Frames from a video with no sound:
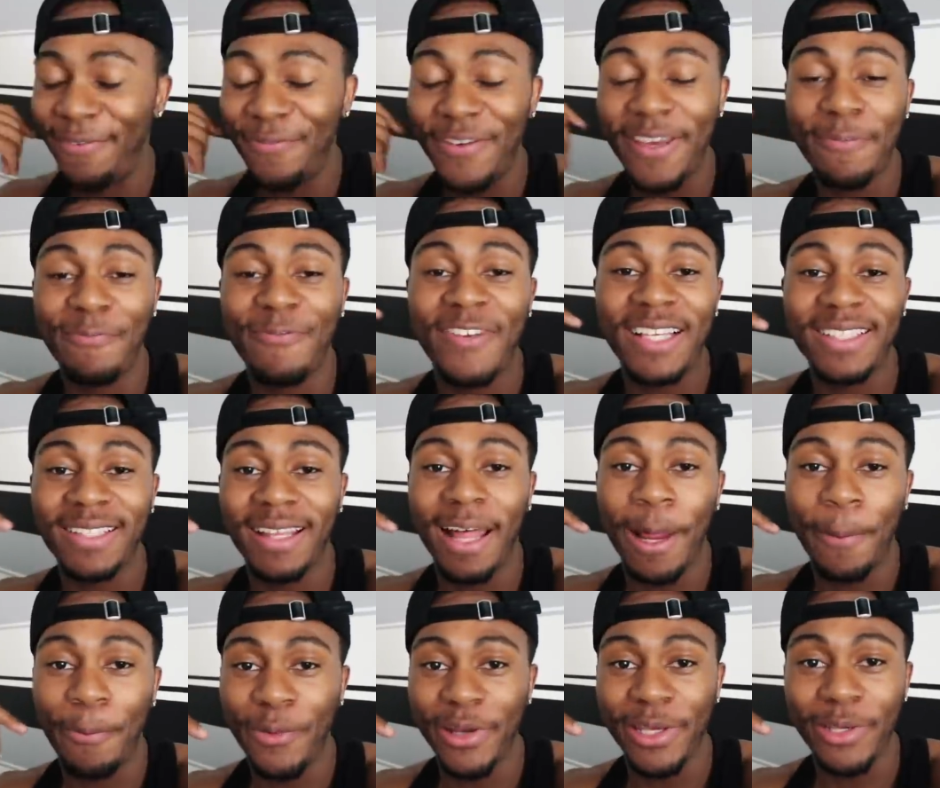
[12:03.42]
I think things like
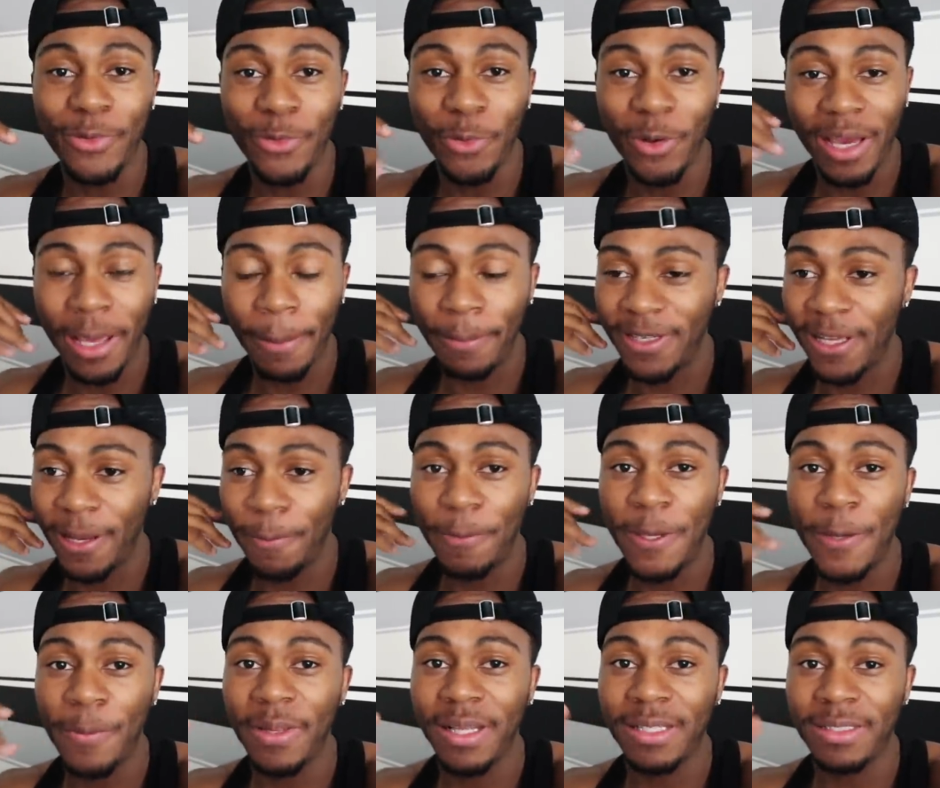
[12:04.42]
that are pretty cool. I get sent
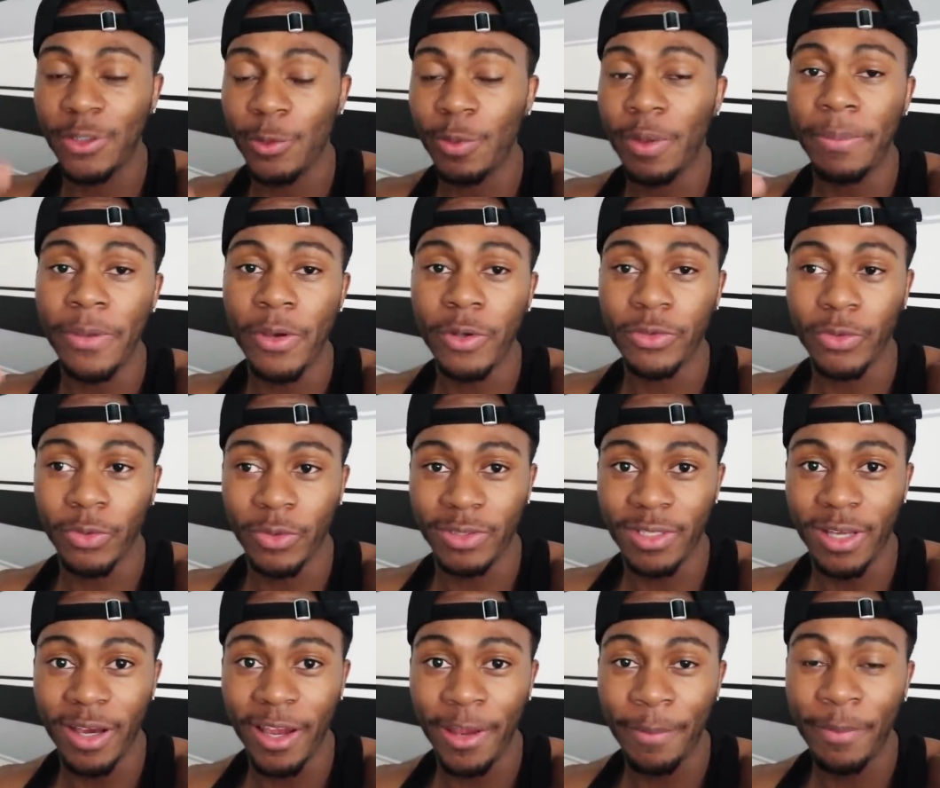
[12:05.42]
people that do my meals all the
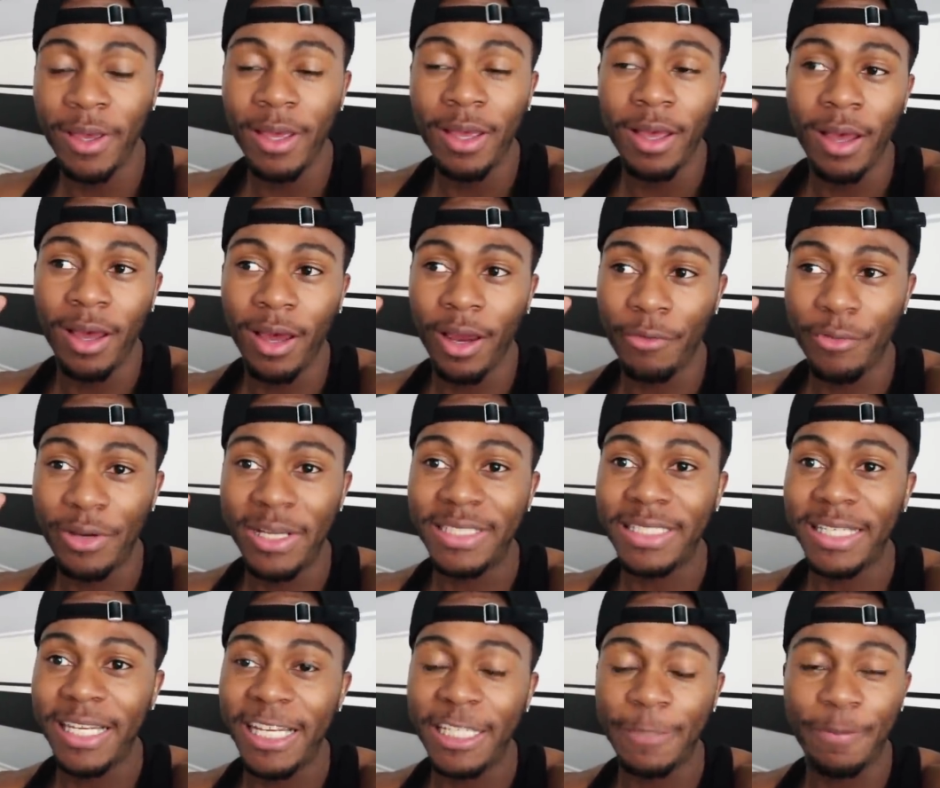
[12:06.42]
time. Uh,
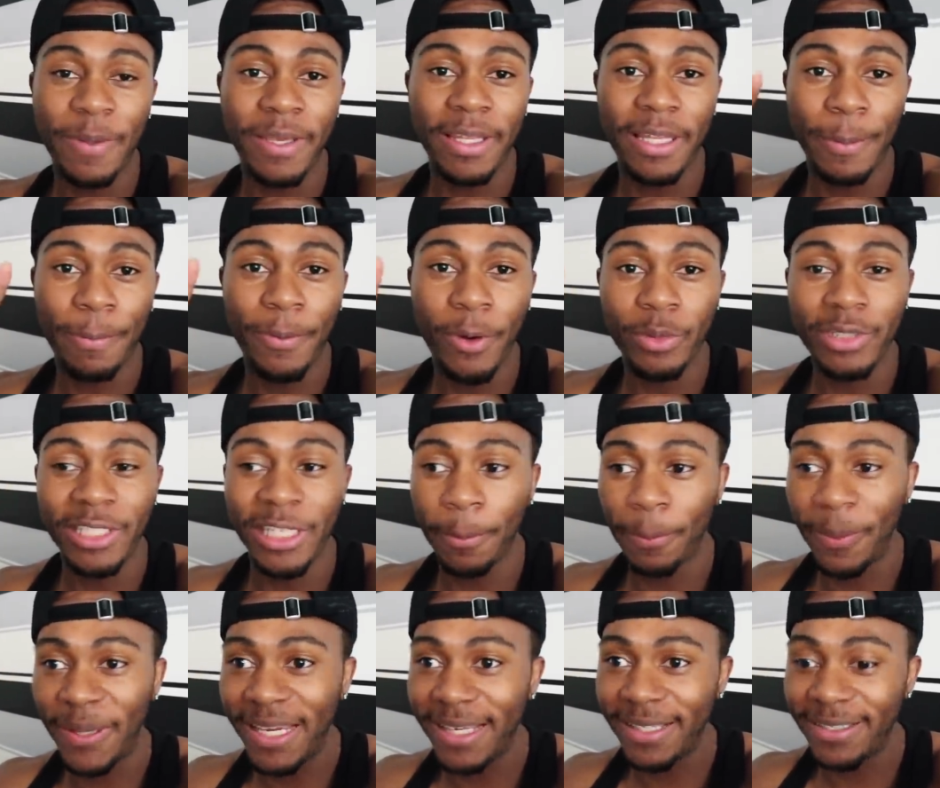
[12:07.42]
recently, it's been the protein
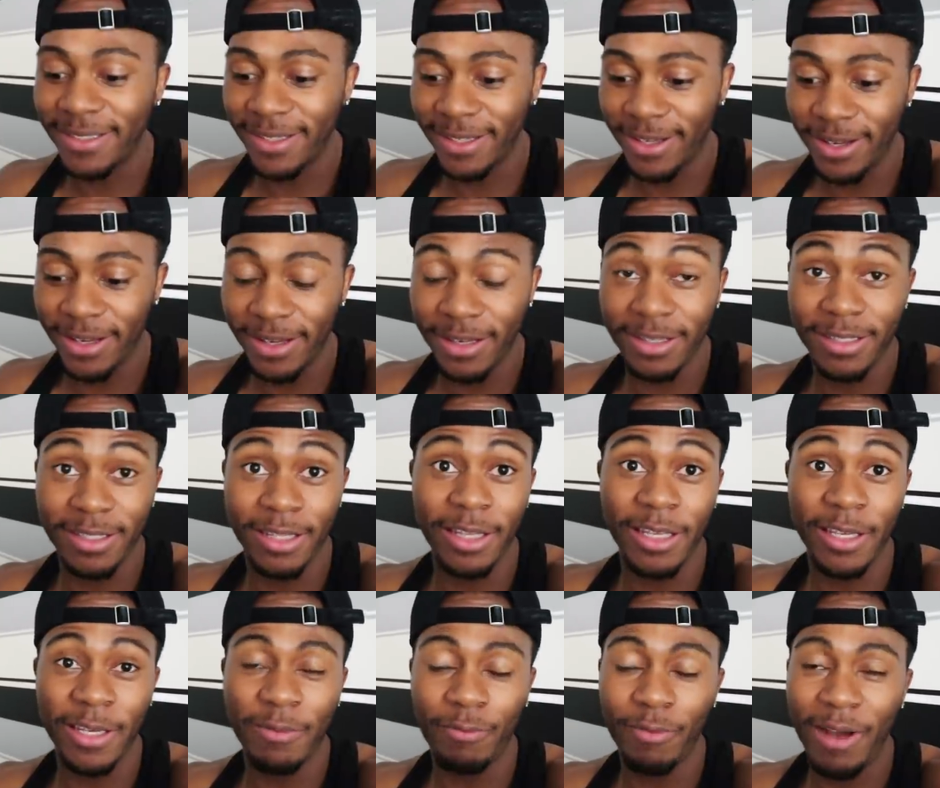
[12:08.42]
pizzas,
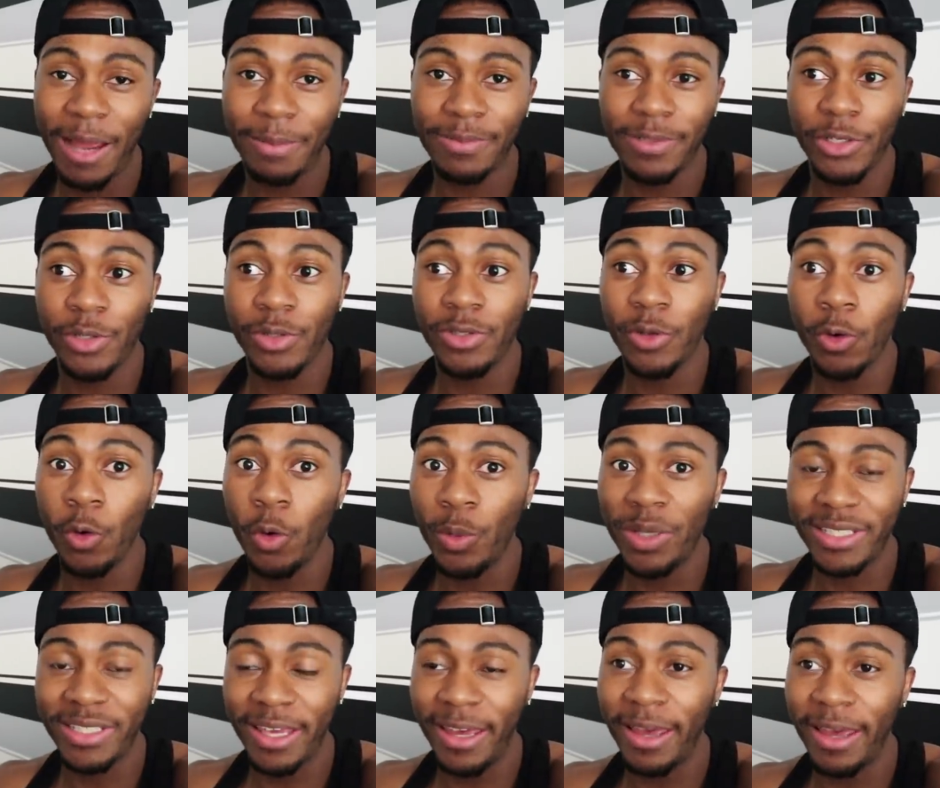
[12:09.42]
the wraps I used to
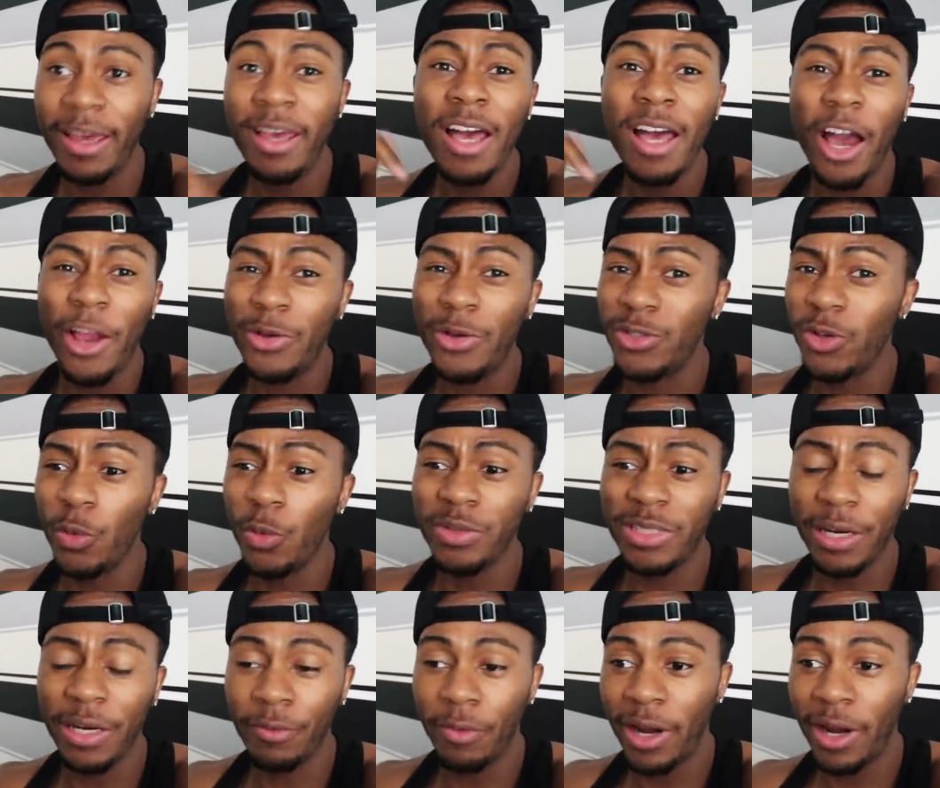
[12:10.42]
always get. I used to always
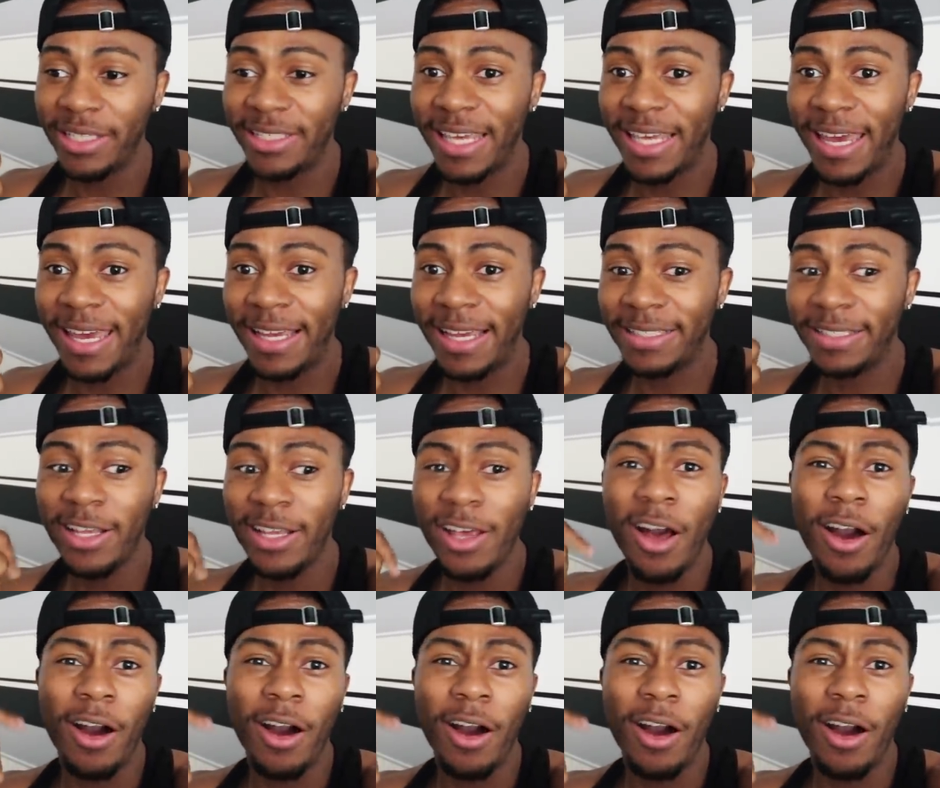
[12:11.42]
get rice cakes.